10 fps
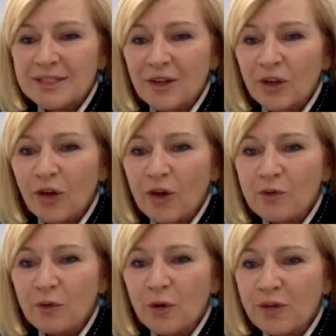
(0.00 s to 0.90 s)
So go
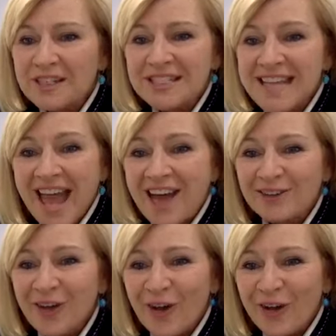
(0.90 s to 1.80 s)
forth and
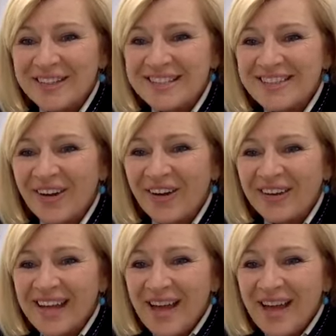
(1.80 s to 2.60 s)
download. So